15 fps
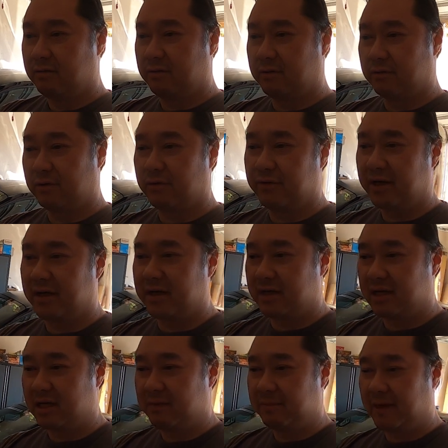we rolled in,
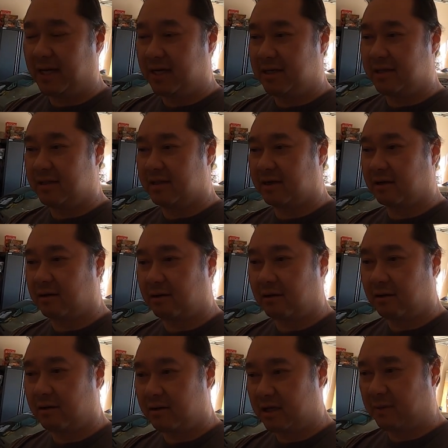he painted the
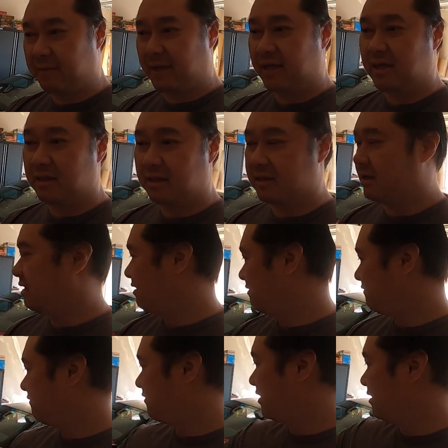car, he painted
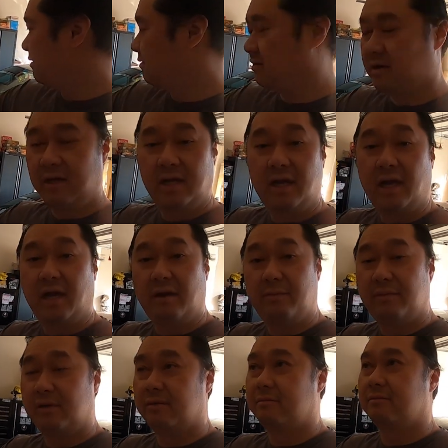the front
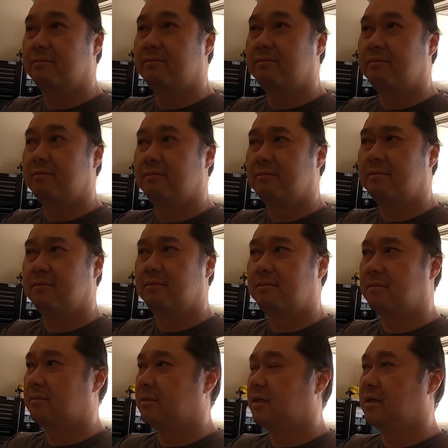emblem
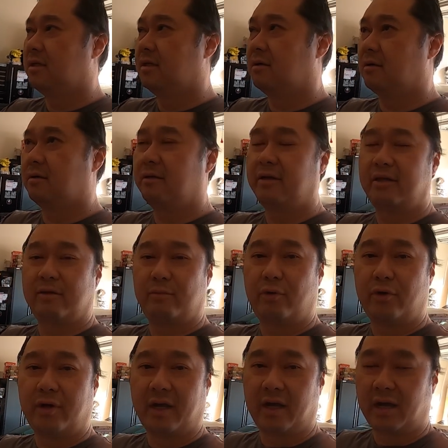early in the
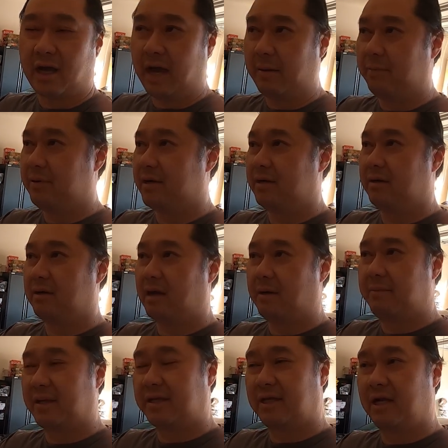morning. I
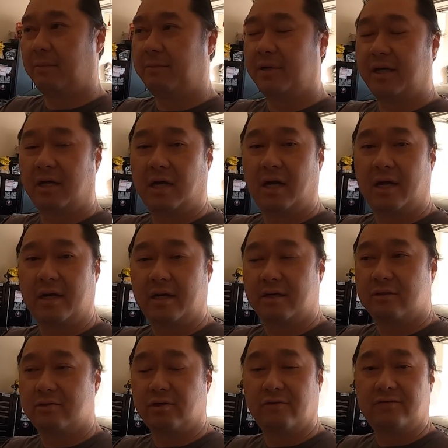picked it up, put it on,
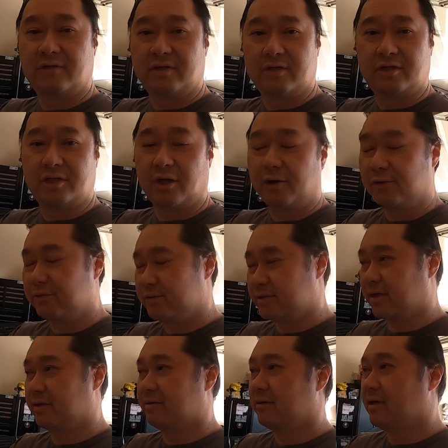and drove to the show.
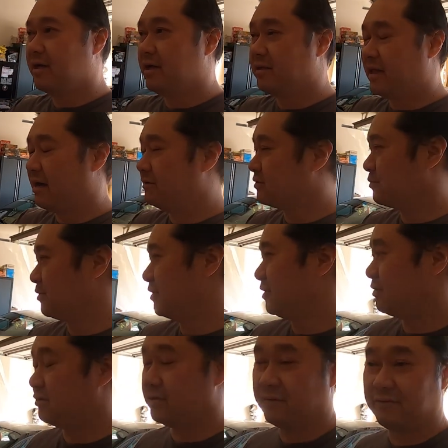So that was pretty
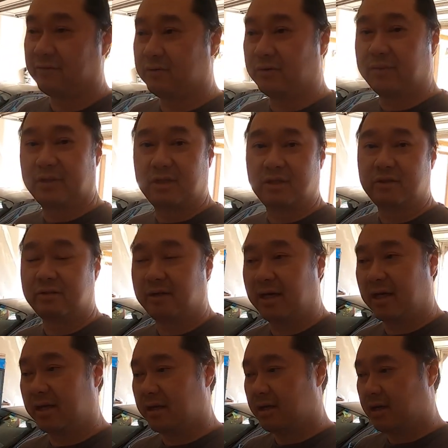cool of Ruben to do
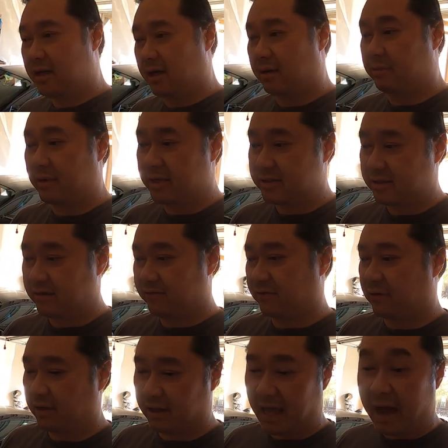that, and Preston
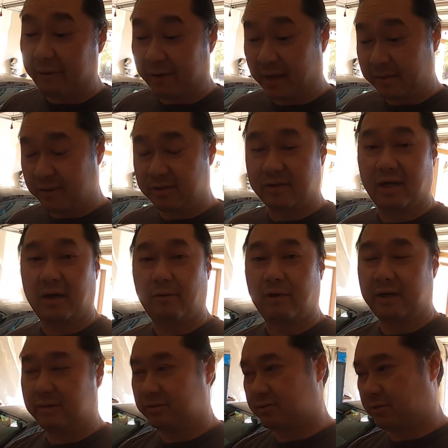for allowing him to do that
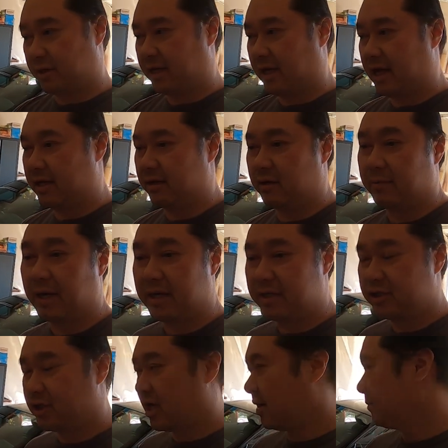when he was working at your body
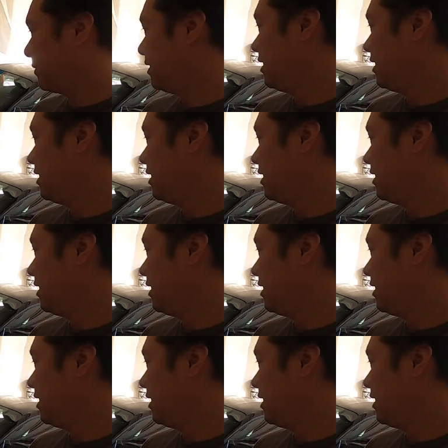shop.